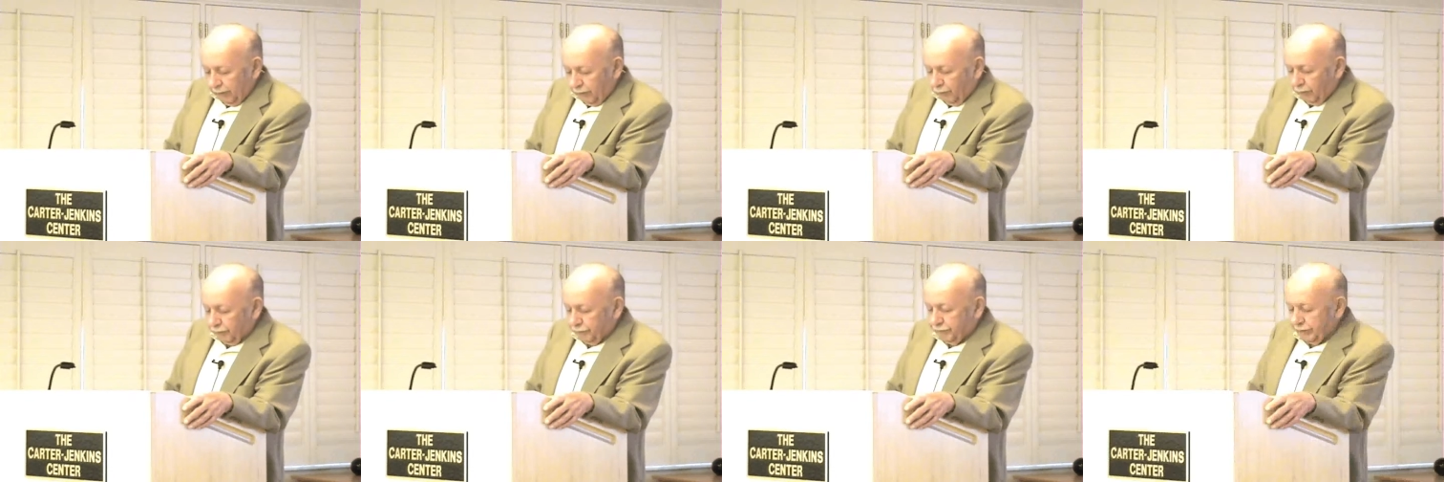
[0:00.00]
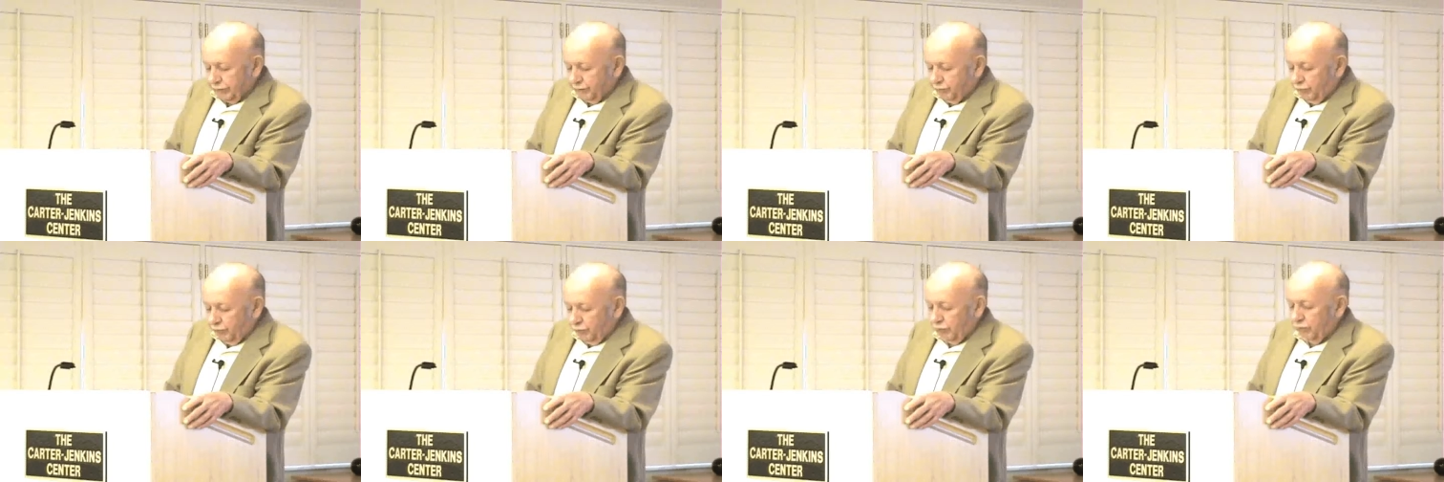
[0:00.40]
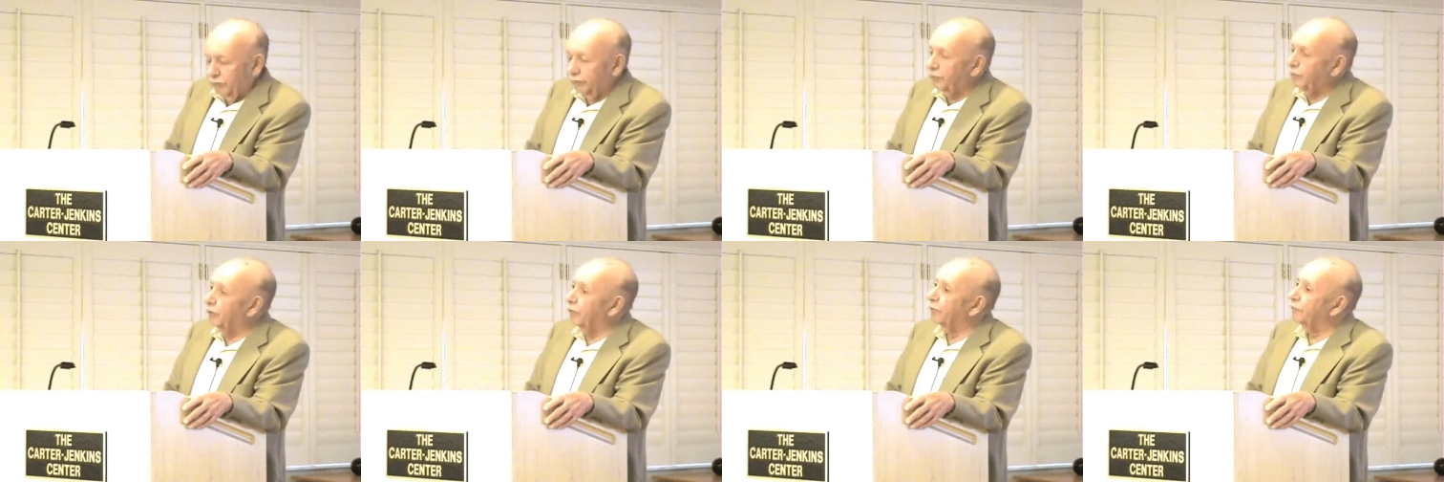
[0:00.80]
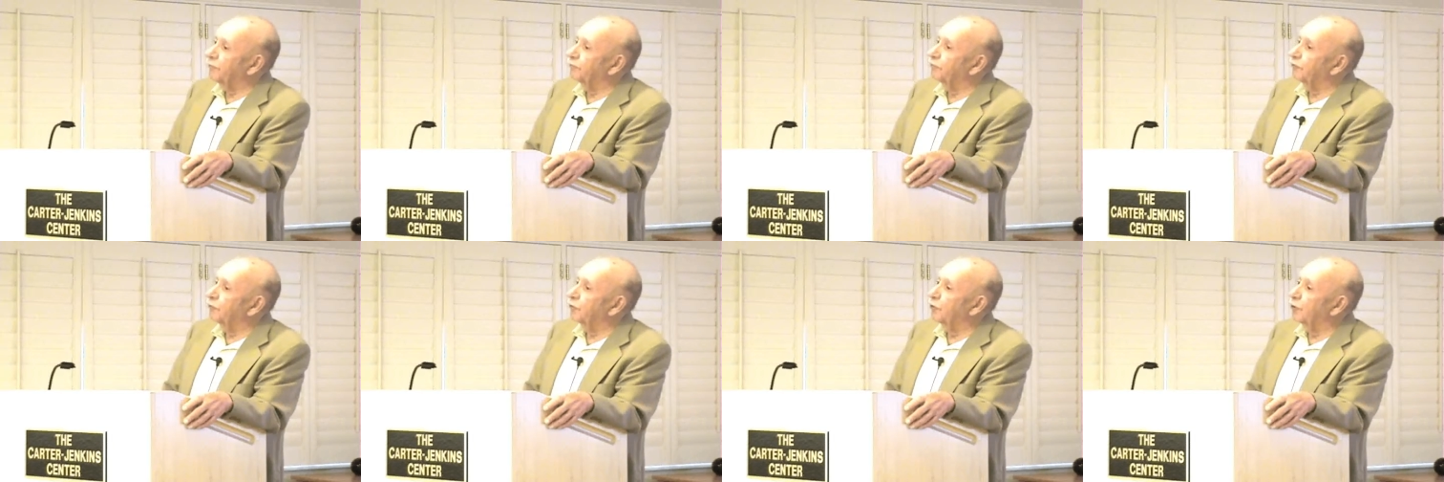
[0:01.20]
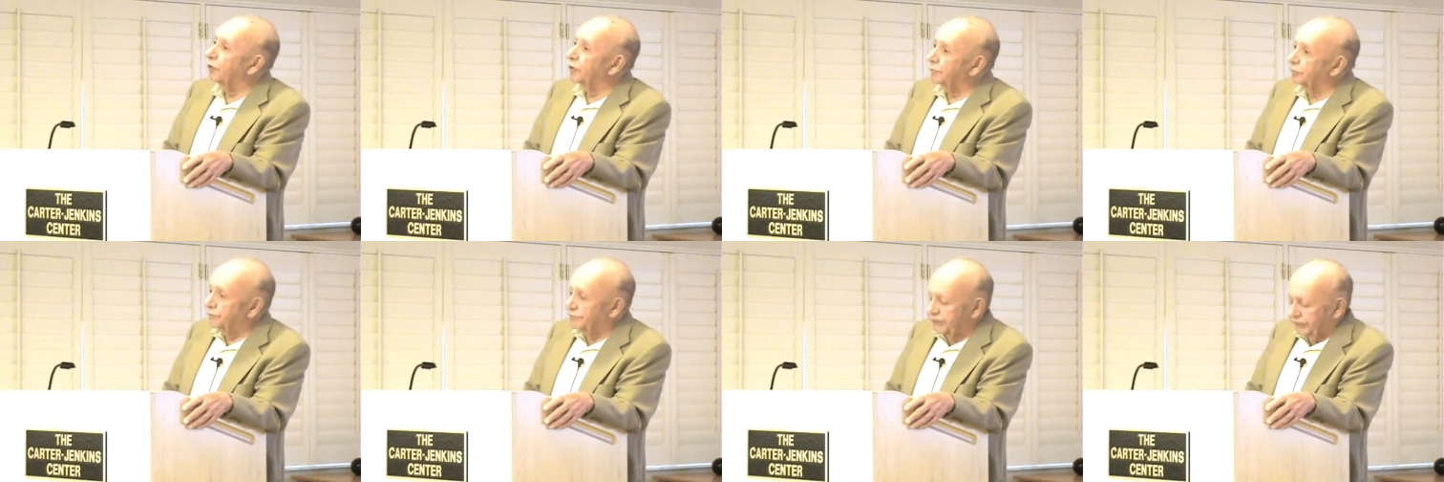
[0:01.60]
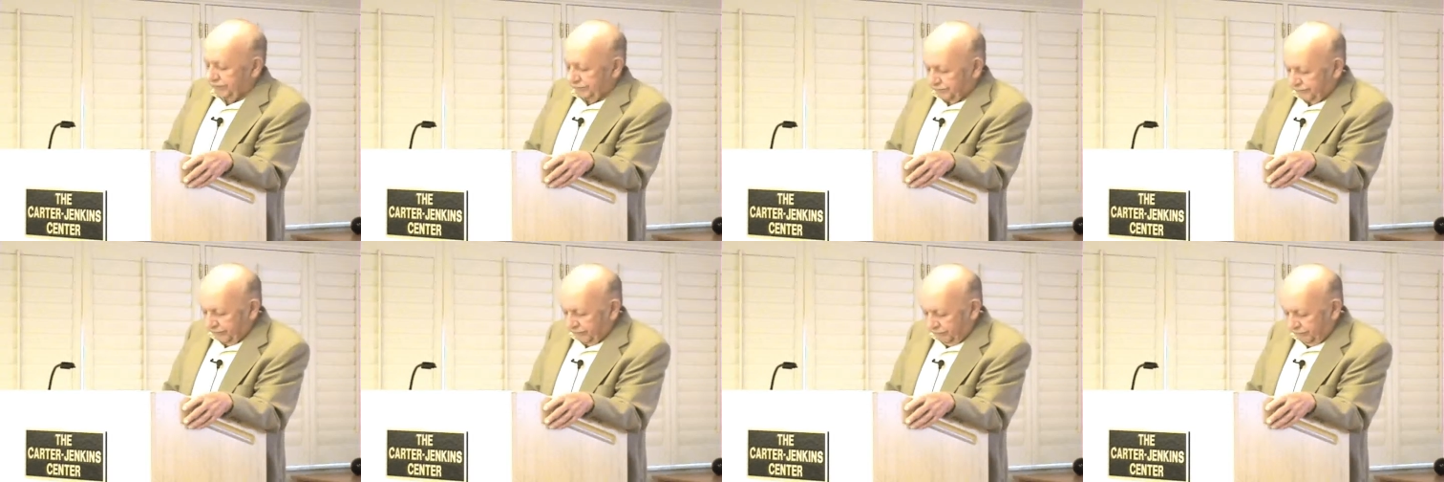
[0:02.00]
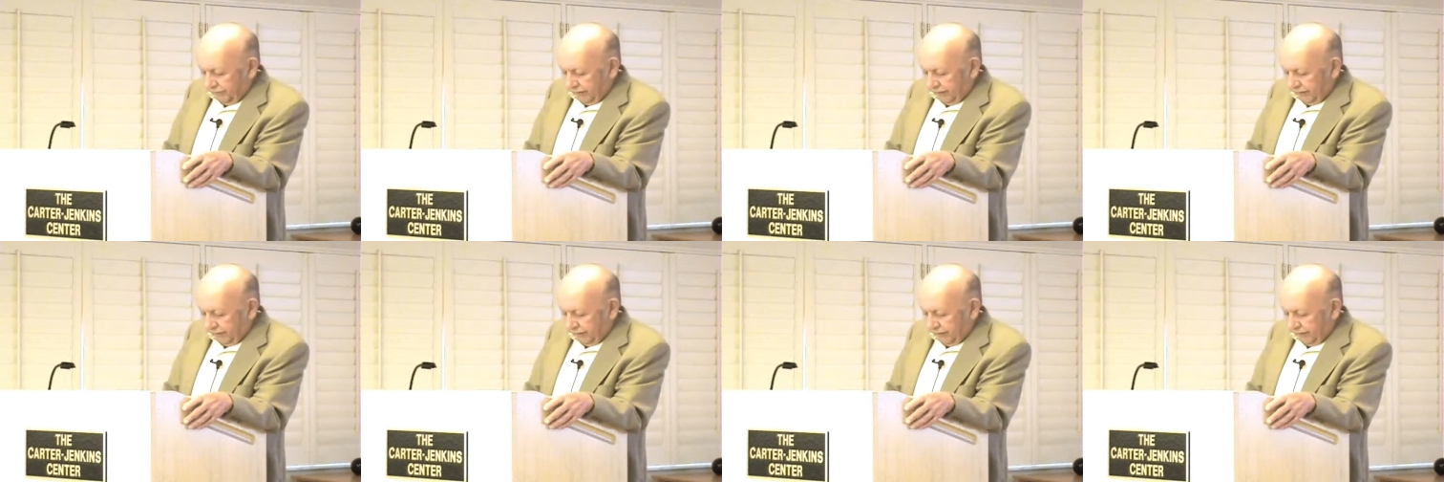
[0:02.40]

of the world of objects,